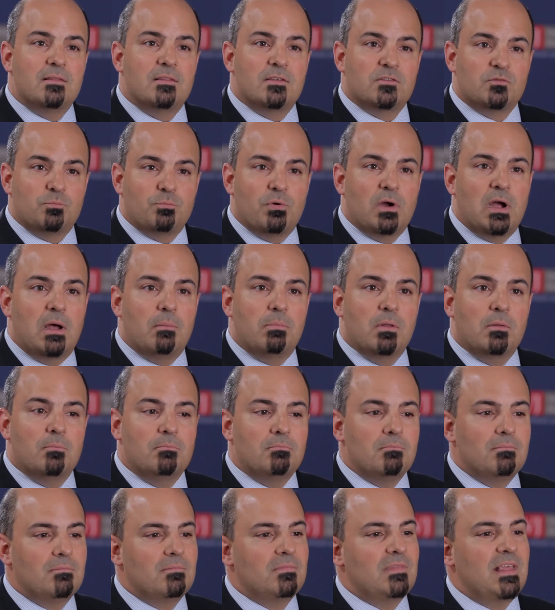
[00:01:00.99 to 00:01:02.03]
this problem.
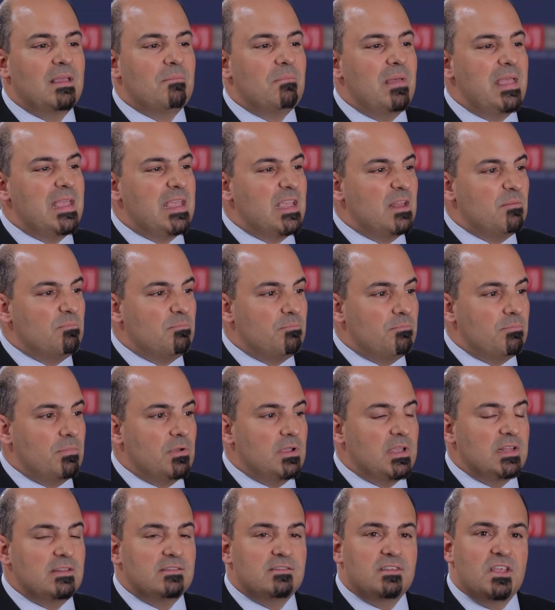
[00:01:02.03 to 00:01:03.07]
They make it
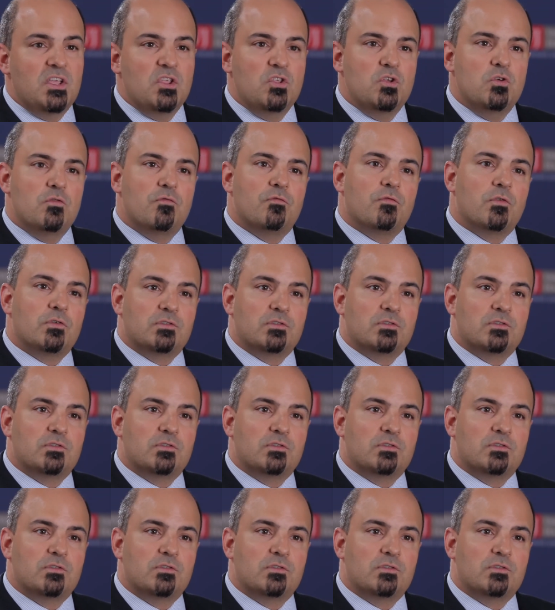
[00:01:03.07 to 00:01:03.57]
continue for